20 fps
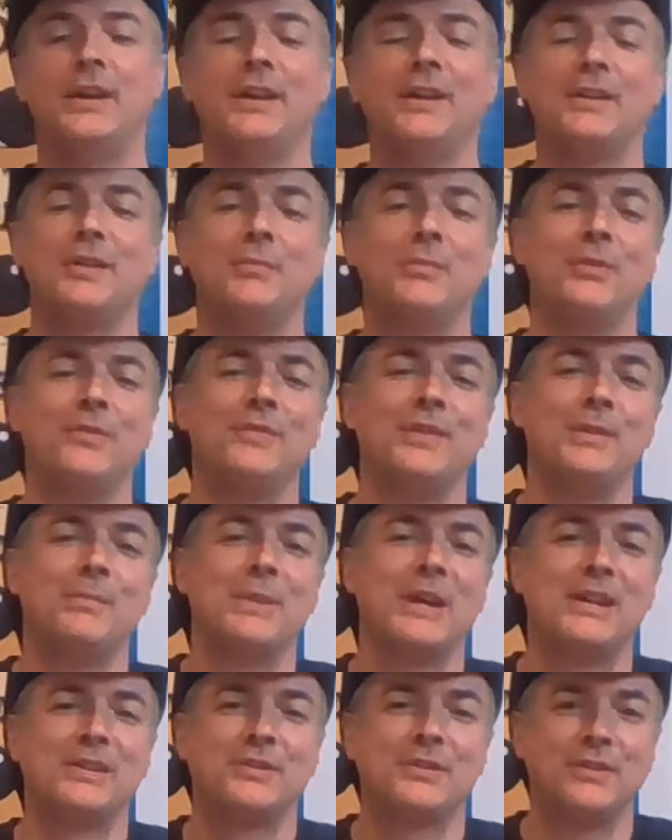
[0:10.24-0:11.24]
the movie
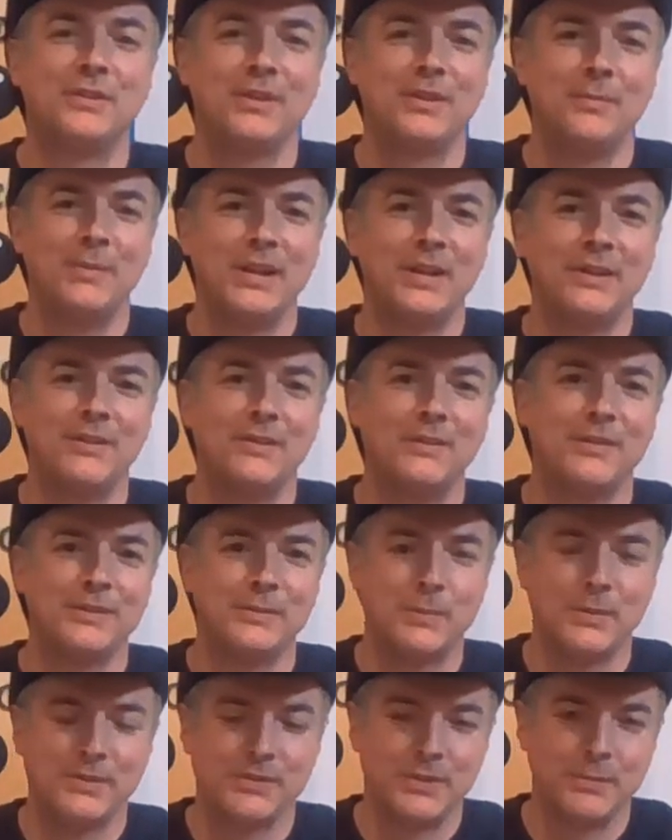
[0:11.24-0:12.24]
Master and Commander, as
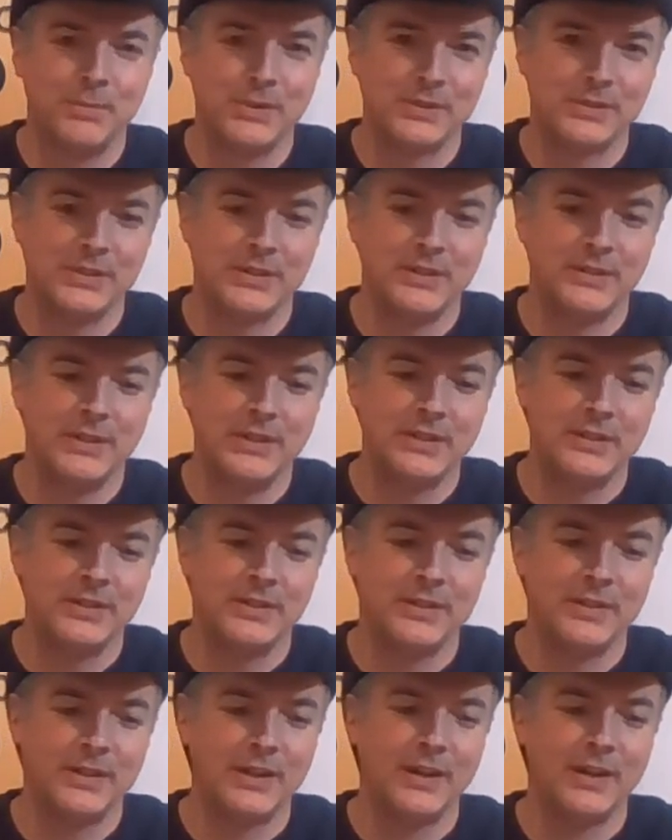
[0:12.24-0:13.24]
well as the book series,
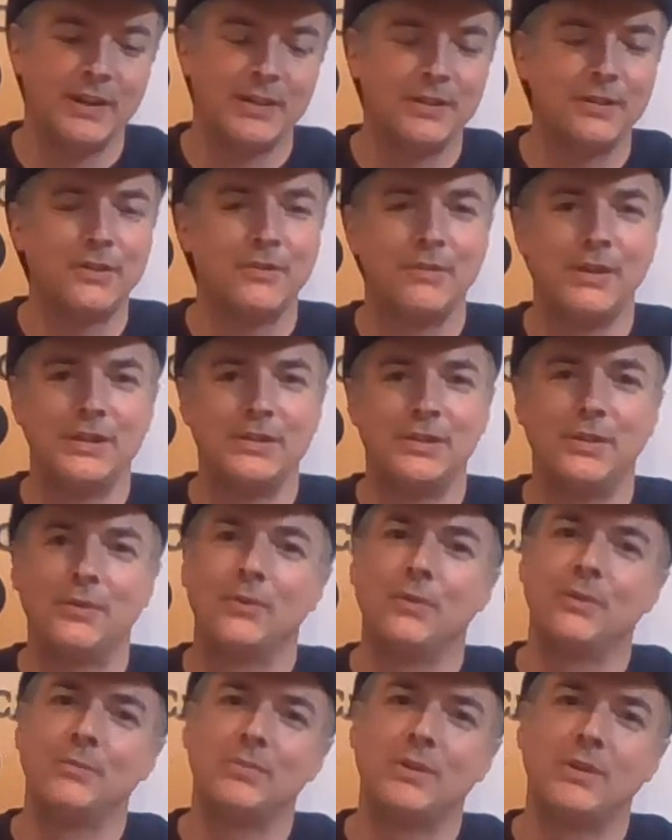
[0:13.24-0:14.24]
the Horatio
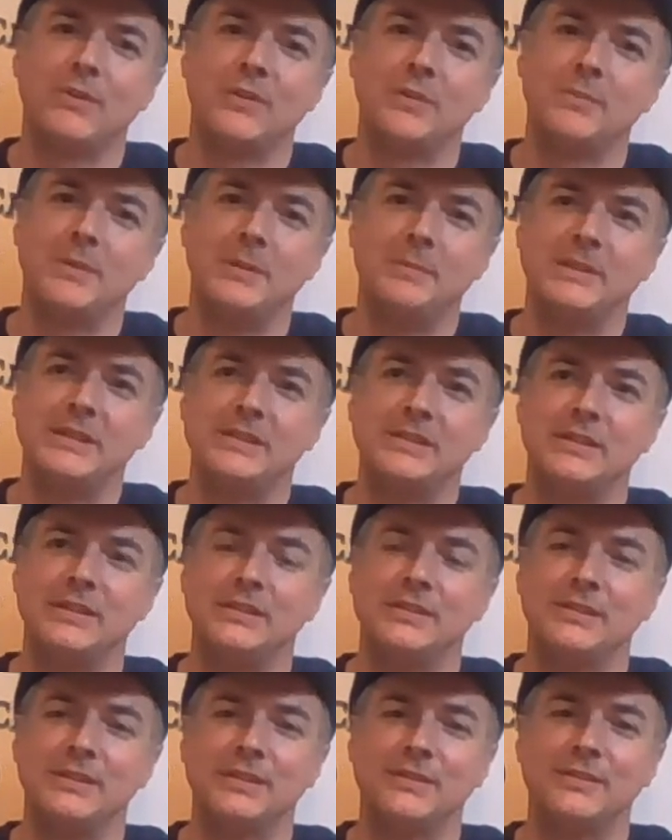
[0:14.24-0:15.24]
Hornblower BBC
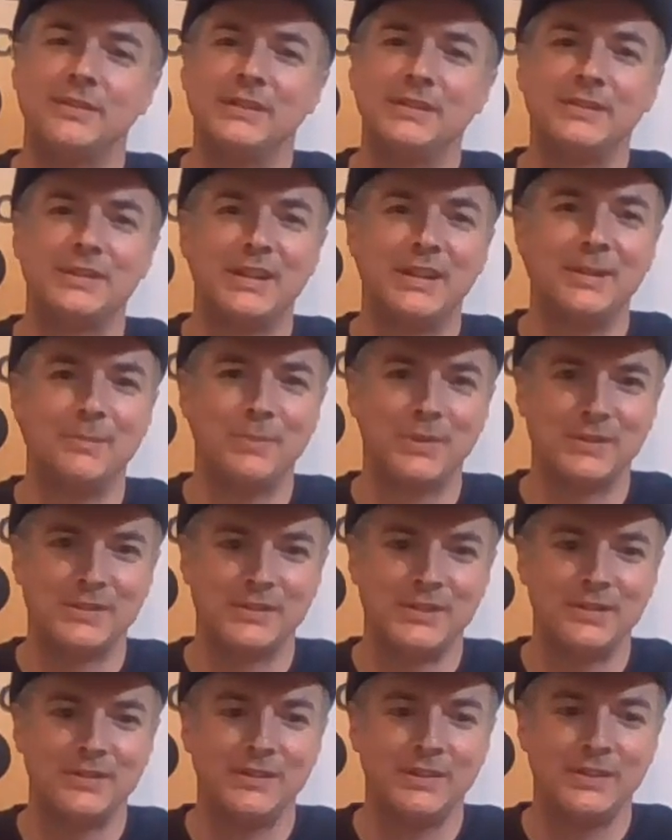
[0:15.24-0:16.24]
series and book
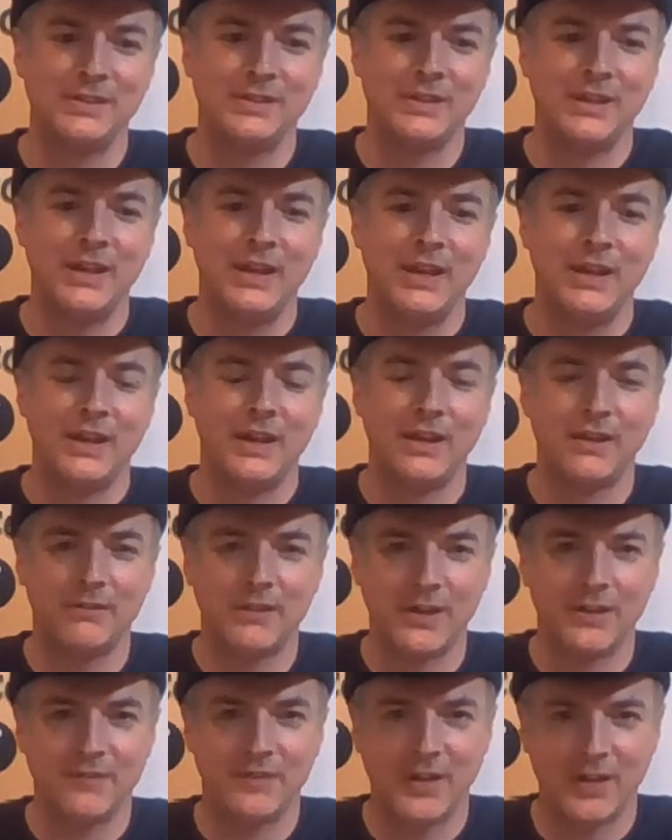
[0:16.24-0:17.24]
series, and a
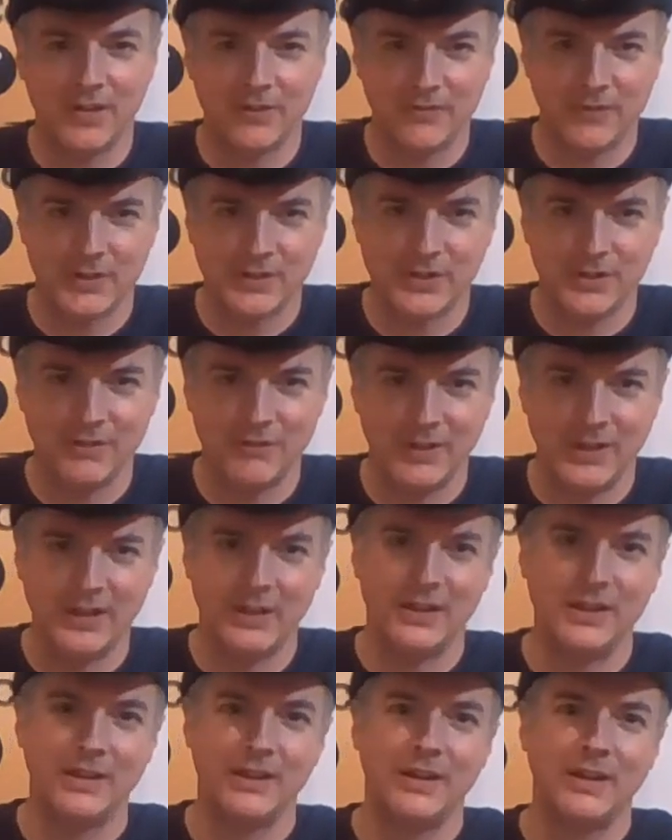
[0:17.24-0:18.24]
lot of nonfiction
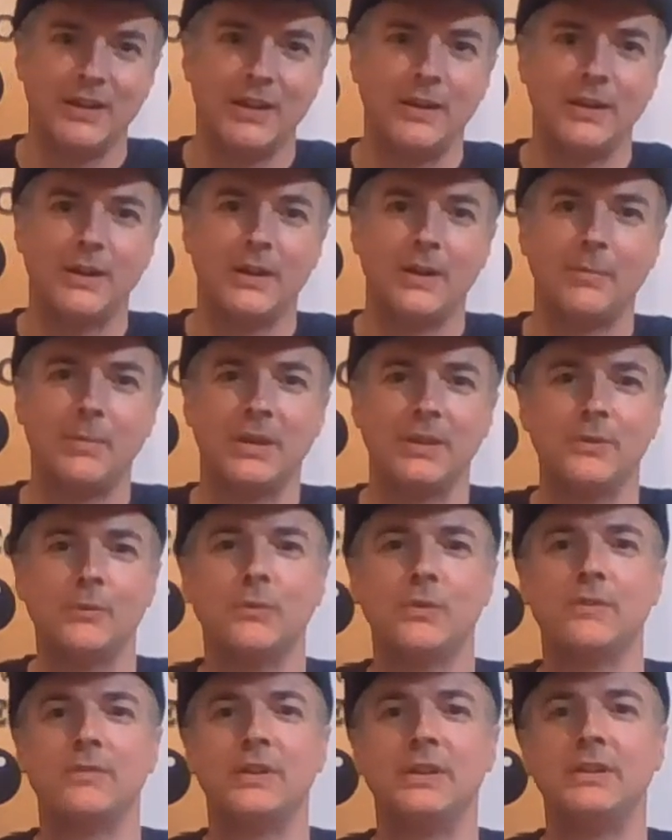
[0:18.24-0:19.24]
reading about the
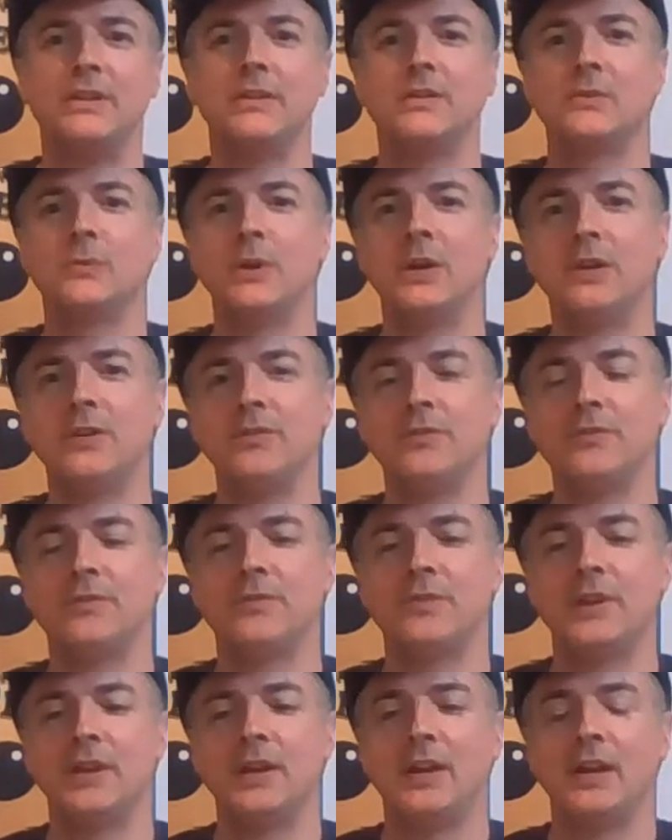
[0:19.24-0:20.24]
War of 1812,
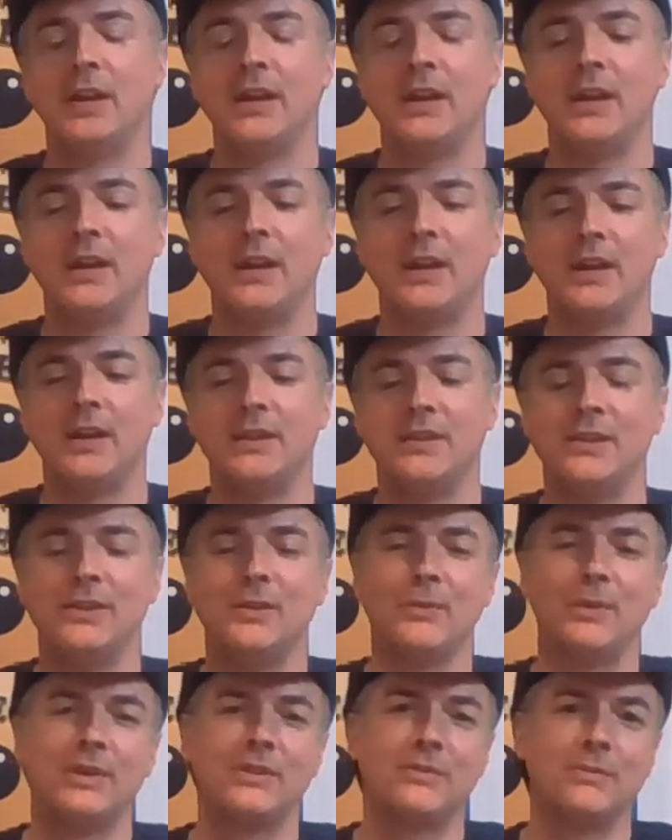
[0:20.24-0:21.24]
the
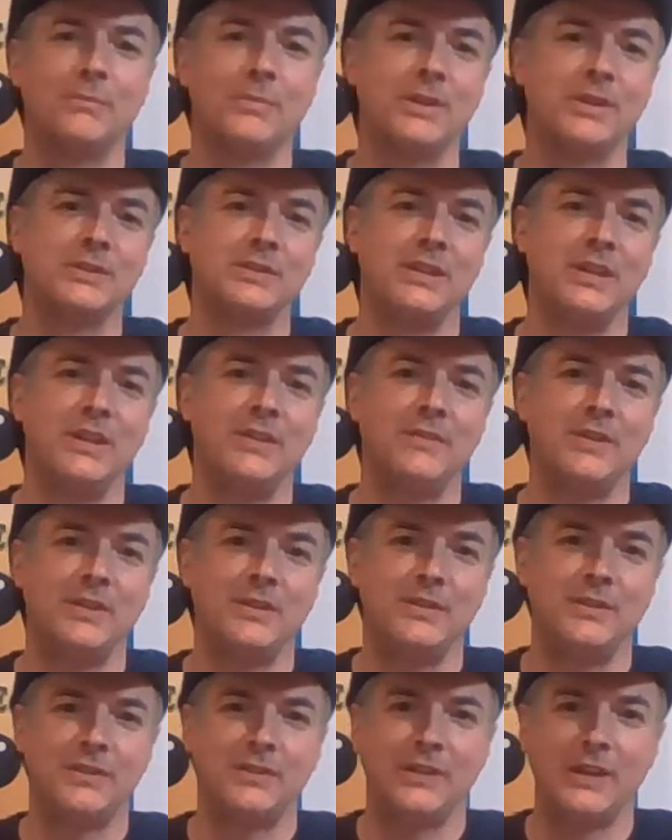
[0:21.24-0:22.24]
US and British
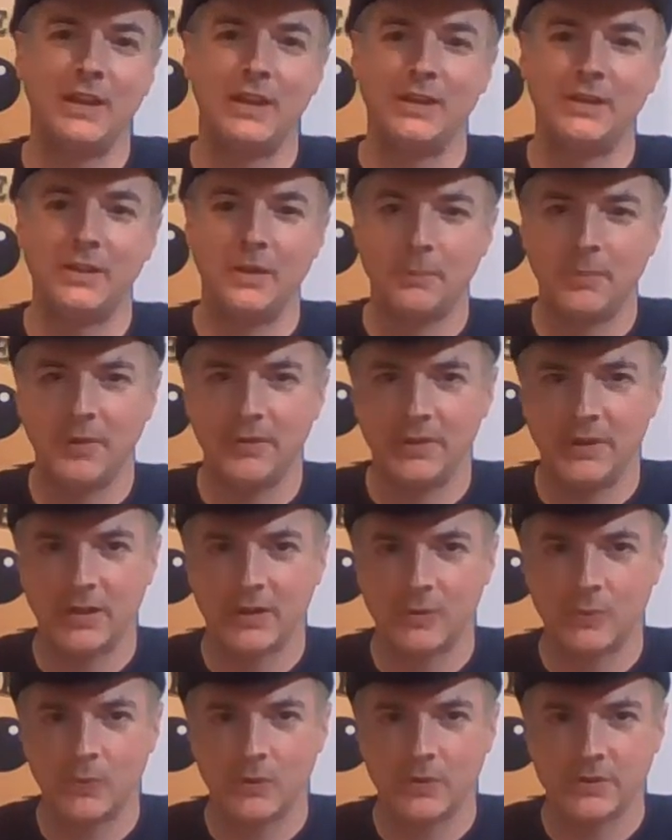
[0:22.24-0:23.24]
navies, and the
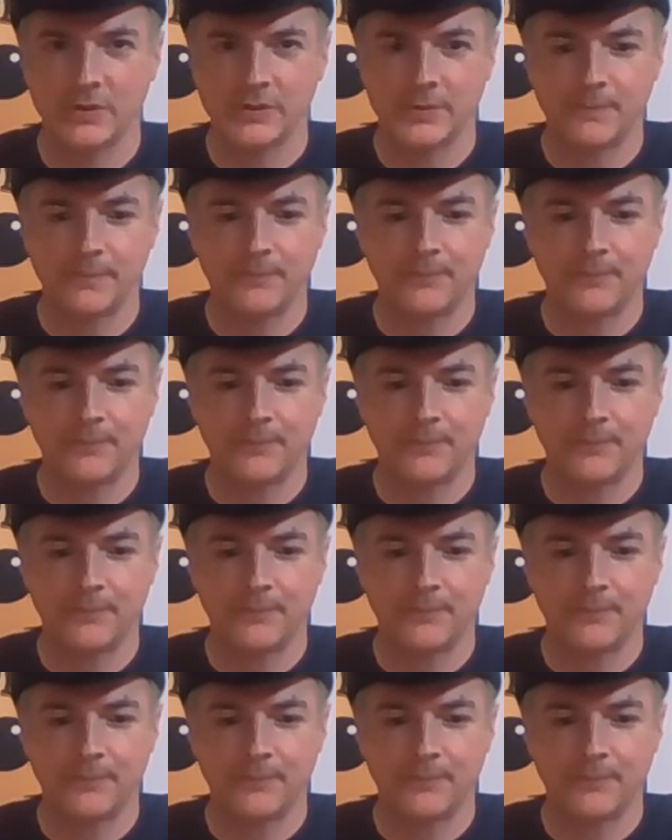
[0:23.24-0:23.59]
Napoleonic Wars.